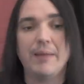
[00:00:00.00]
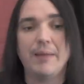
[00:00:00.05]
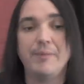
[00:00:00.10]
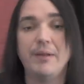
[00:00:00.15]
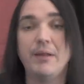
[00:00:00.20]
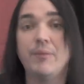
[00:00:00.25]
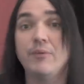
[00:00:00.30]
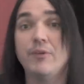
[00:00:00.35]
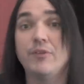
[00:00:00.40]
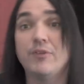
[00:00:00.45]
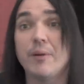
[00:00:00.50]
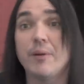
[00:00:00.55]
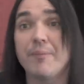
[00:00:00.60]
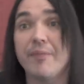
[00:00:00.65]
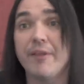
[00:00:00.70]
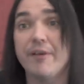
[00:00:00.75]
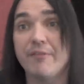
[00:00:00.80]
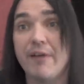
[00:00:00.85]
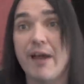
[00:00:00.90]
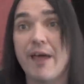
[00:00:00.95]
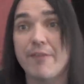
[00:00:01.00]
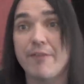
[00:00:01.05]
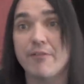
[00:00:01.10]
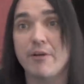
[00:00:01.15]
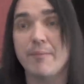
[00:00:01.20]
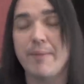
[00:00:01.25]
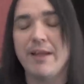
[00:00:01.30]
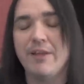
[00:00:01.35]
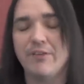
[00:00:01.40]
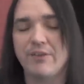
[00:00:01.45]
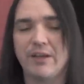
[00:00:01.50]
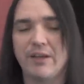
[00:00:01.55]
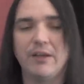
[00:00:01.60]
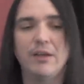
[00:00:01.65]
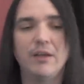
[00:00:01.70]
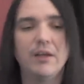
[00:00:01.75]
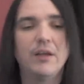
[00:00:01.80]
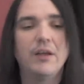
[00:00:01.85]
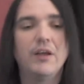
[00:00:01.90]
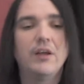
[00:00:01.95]
I mean, it was something rather amazing.
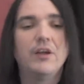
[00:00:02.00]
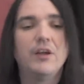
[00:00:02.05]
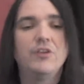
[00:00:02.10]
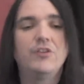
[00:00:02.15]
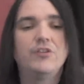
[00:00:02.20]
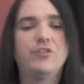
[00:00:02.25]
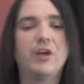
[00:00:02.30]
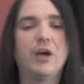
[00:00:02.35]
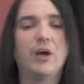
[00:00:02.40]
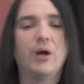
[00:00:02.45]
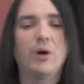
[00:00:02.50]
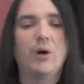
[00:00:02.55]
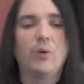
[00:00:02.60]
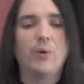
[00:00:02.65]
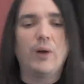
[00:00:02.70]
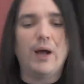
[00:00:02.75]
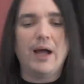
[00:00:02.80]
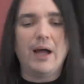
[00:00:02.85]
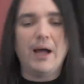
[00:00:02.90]
So